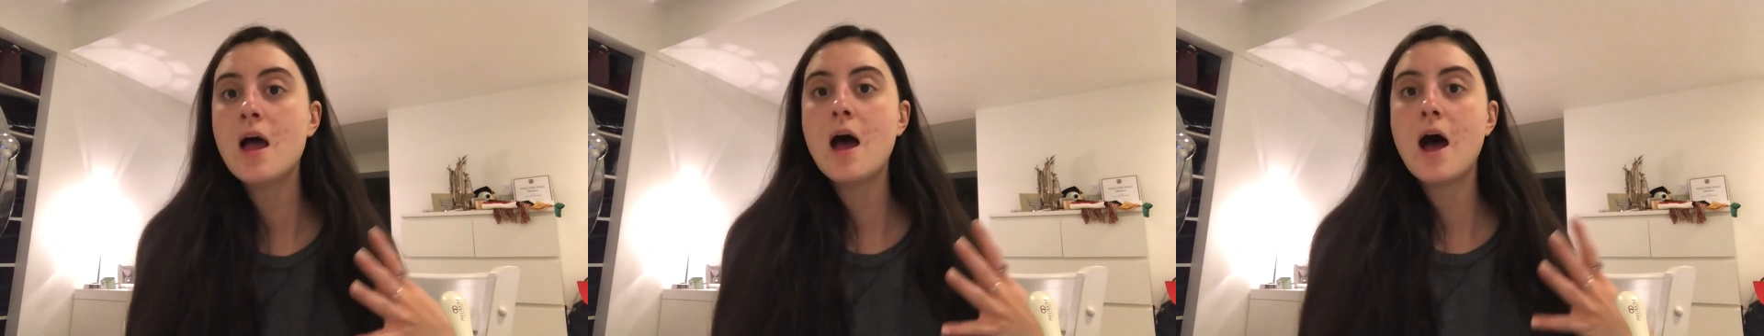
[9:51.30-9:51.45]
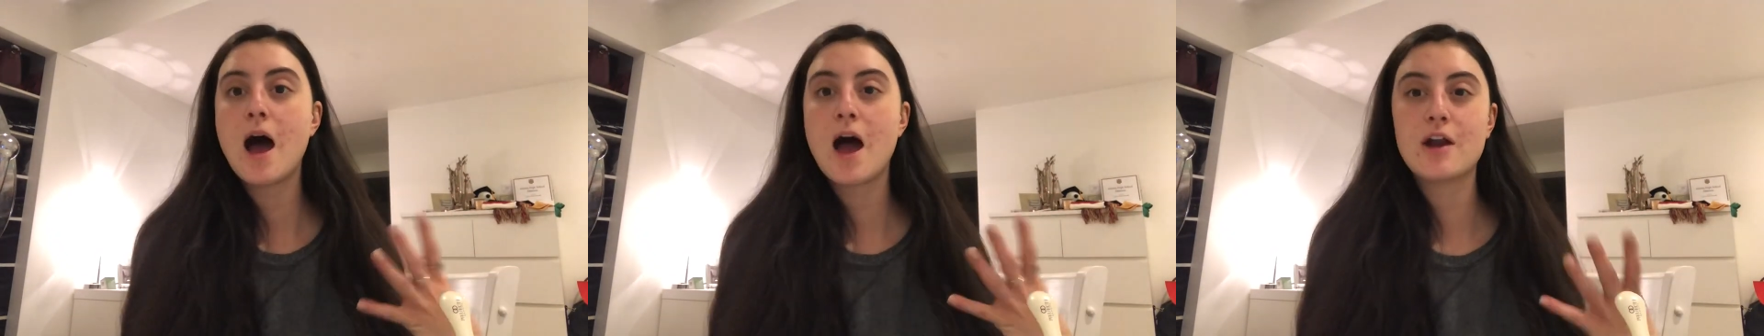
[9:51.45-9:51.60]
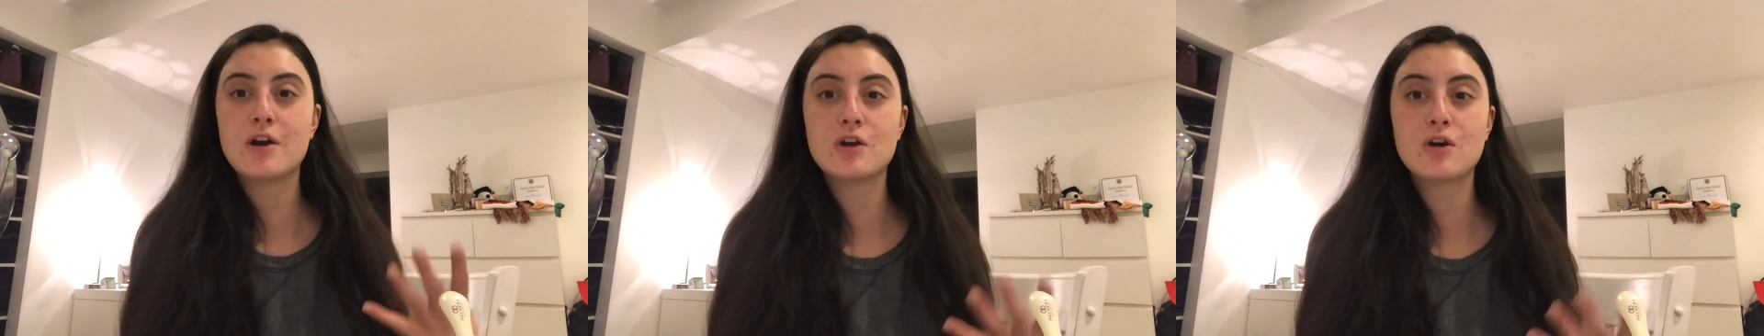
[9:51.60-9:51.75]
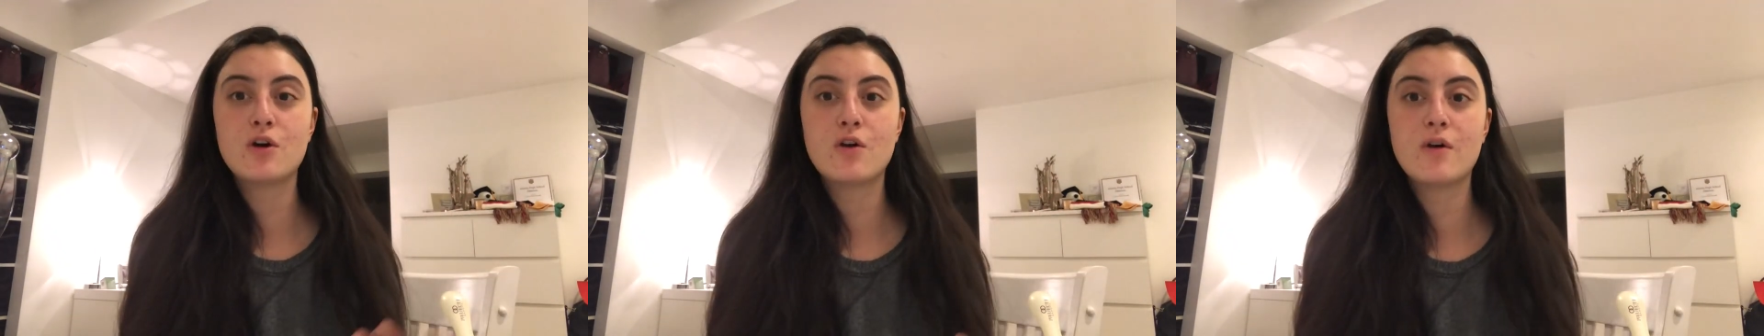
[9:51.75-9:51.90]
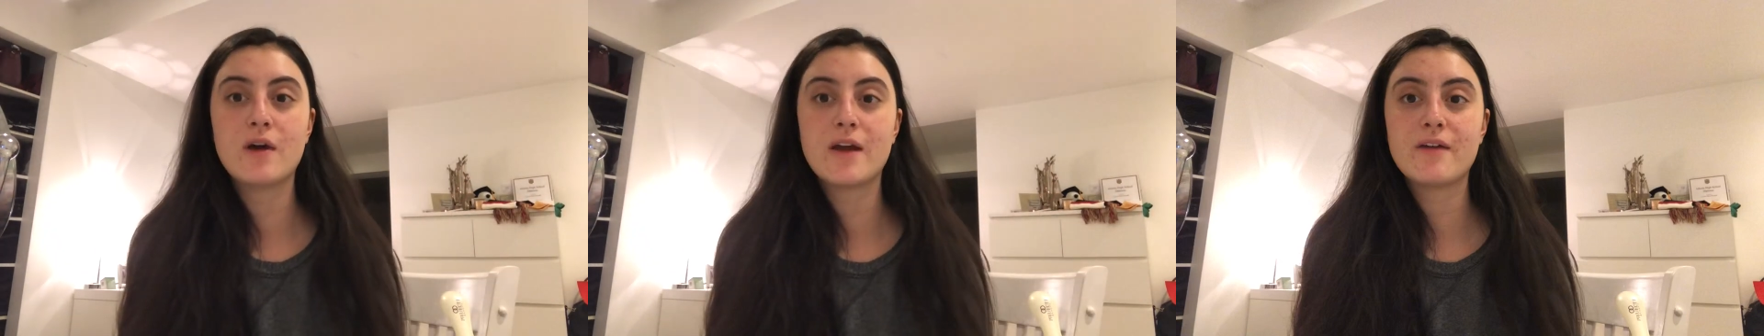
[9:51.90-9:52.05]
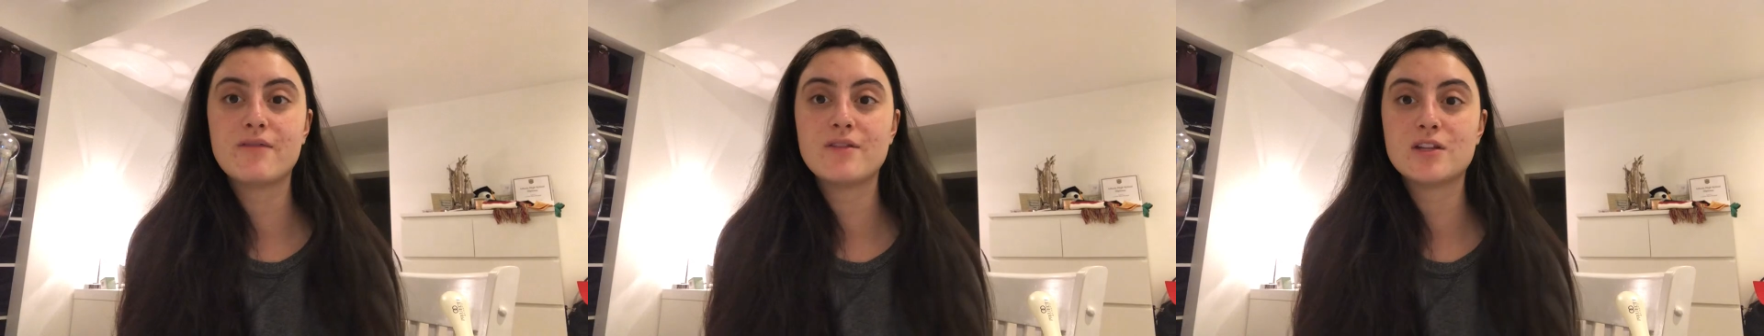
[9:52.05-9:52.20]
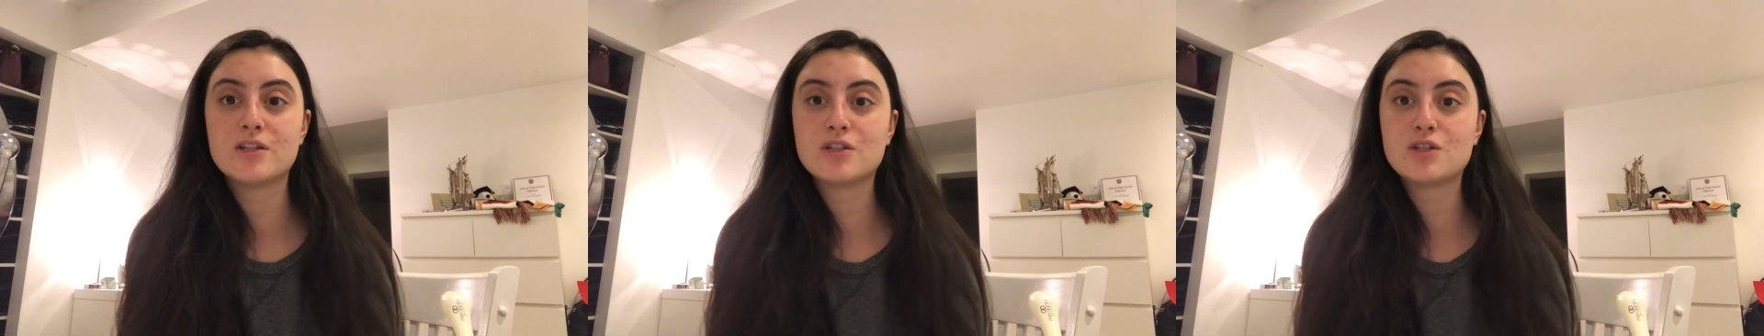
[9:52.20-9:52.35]
I don't know
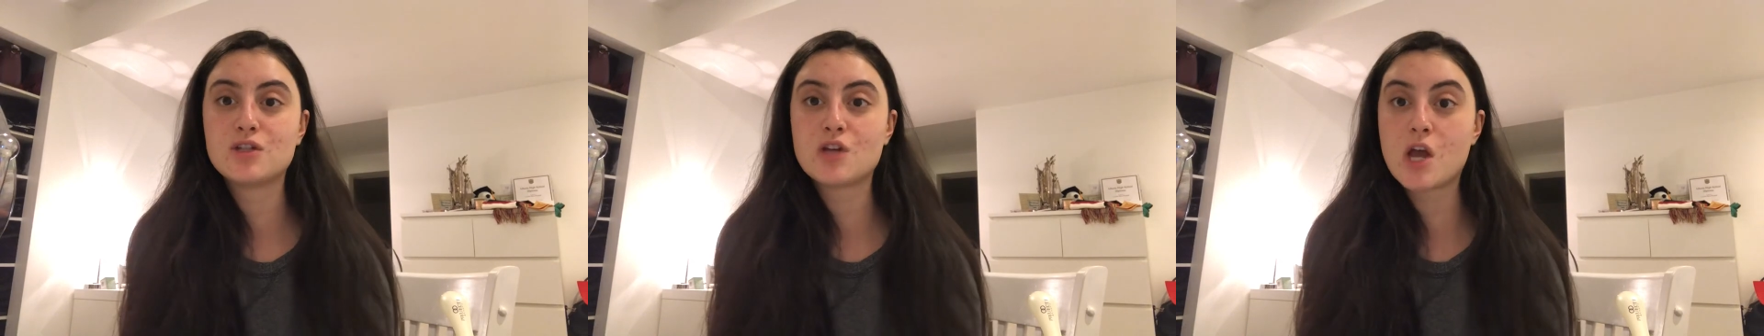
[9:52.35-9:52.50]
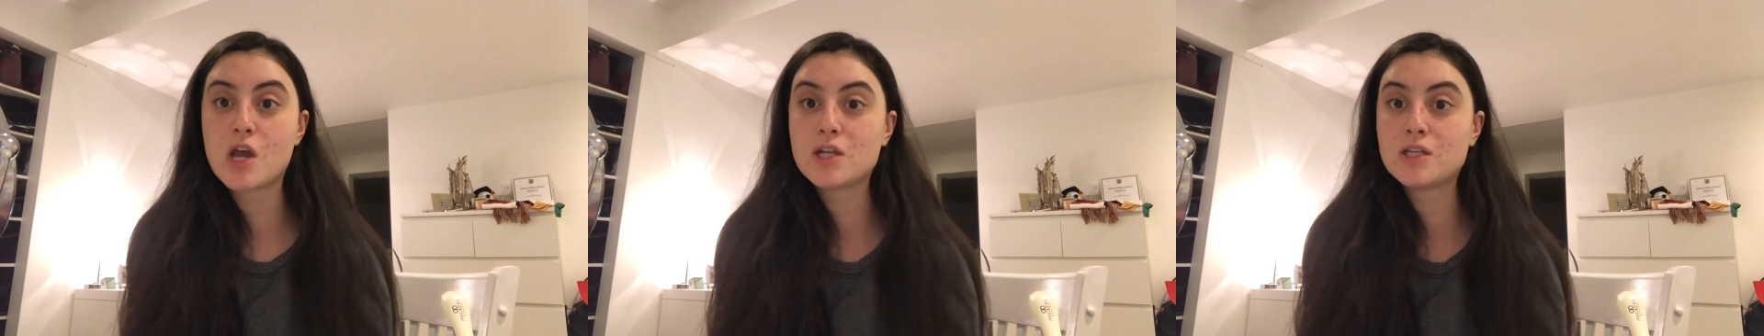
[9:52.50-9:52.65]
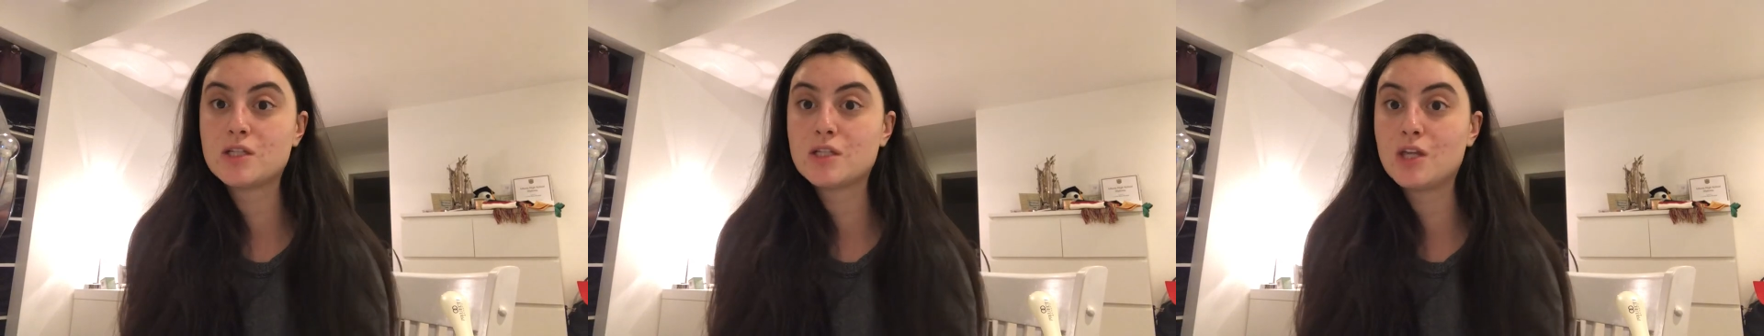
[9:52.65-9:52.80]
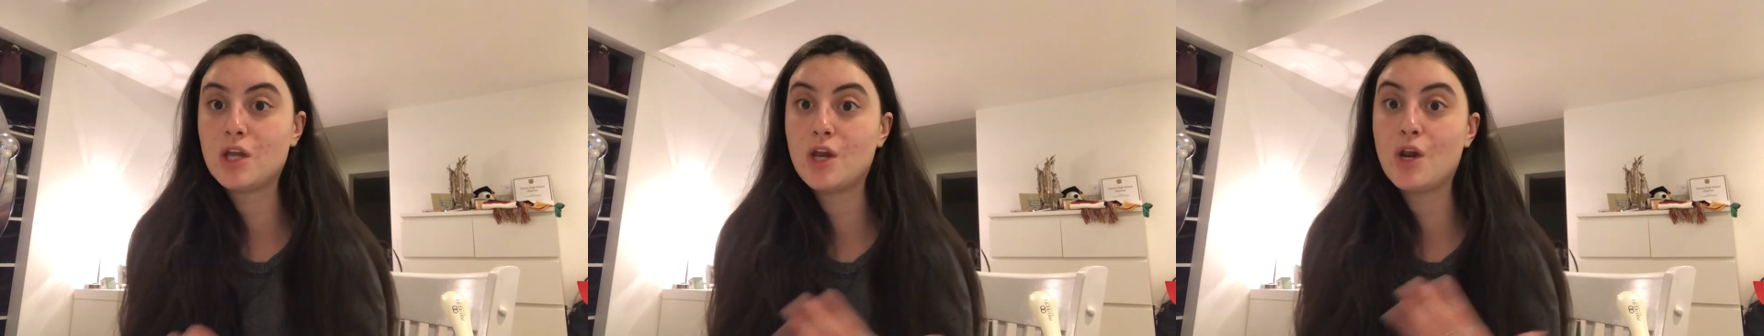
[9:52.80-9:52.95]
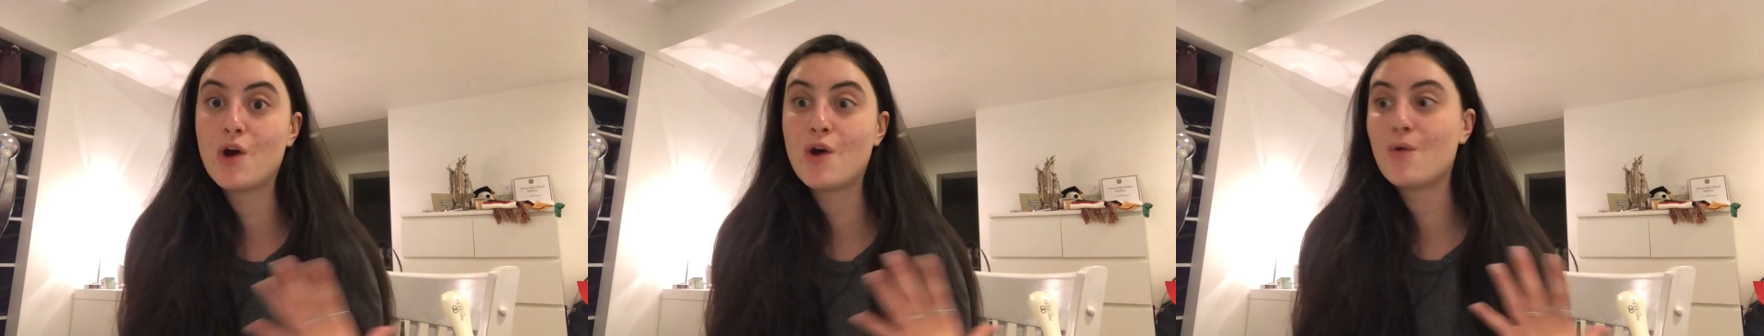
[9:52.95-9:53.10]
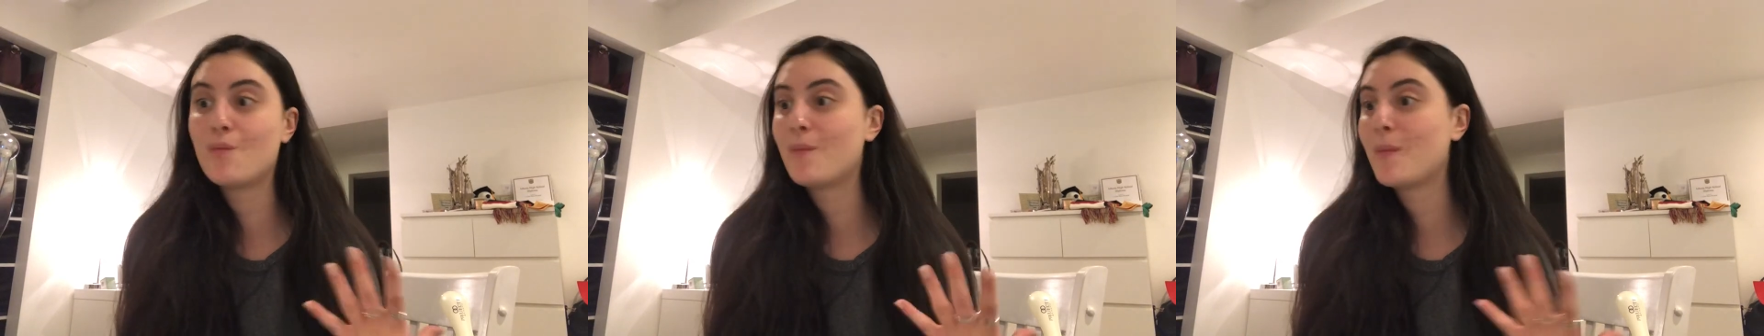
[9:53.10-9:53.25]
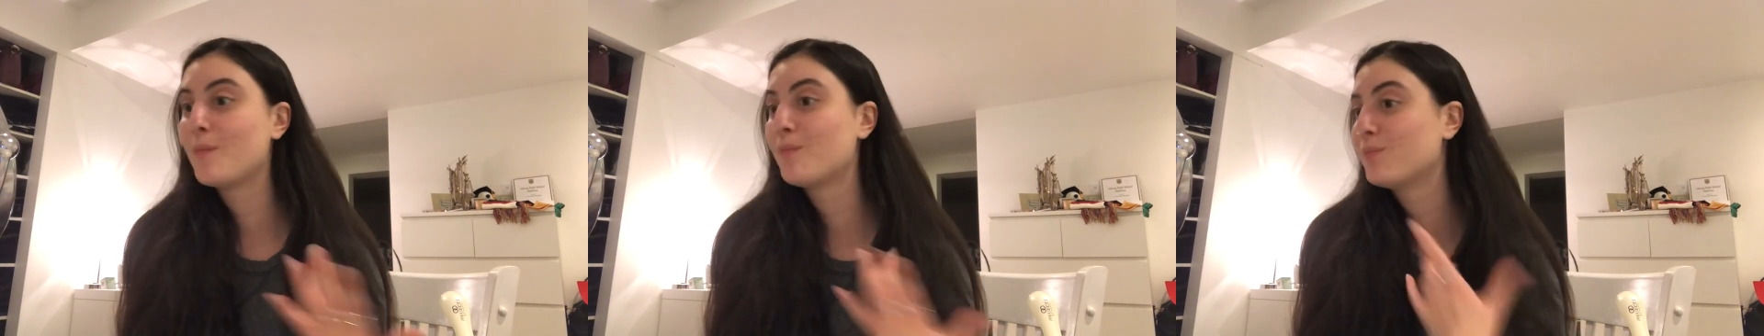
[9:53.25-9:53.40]
if it's just, you
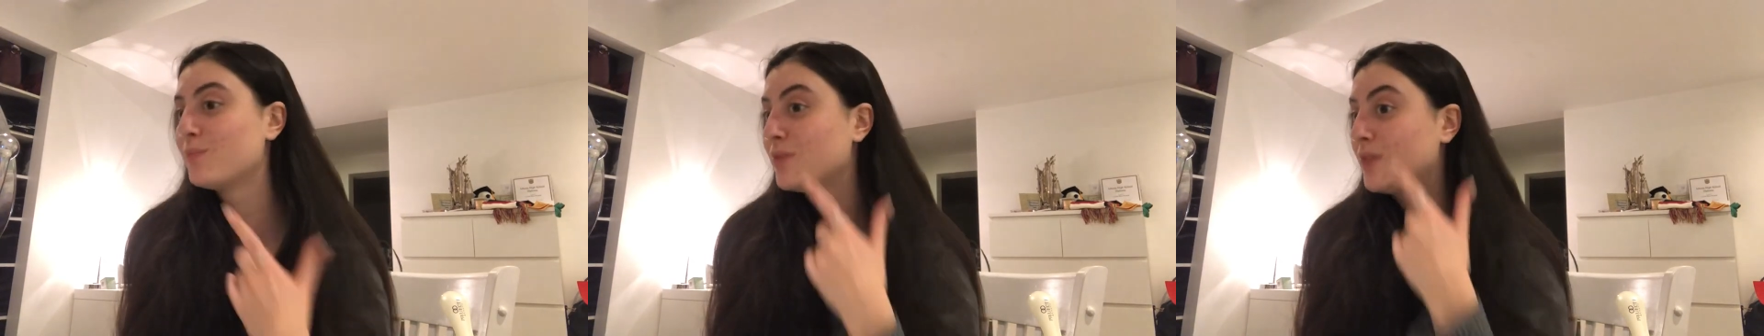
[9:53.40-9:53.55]
know,